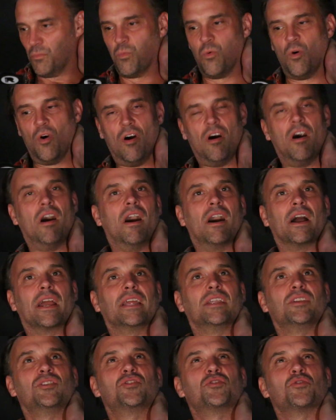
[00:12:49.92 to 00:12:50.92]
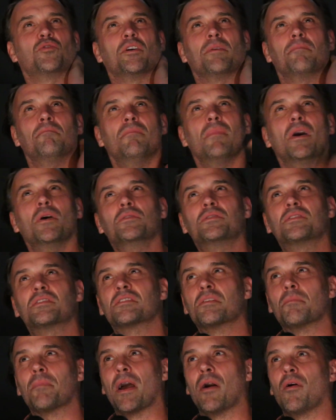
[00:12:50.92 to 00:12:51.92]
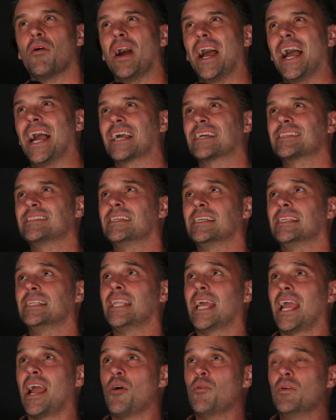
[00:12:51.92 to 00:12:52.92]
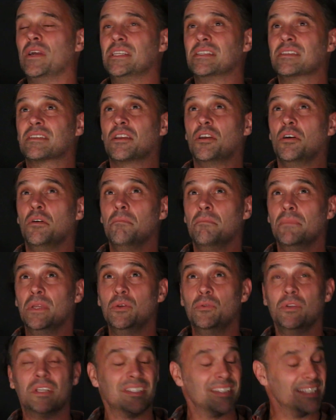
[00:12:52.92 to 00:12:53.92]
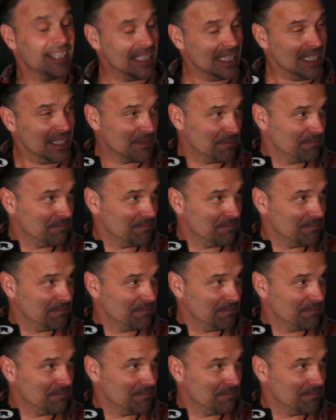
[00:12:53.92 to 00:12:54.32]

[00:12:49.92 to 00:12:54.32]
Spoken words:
what I enjoy most about acting now is community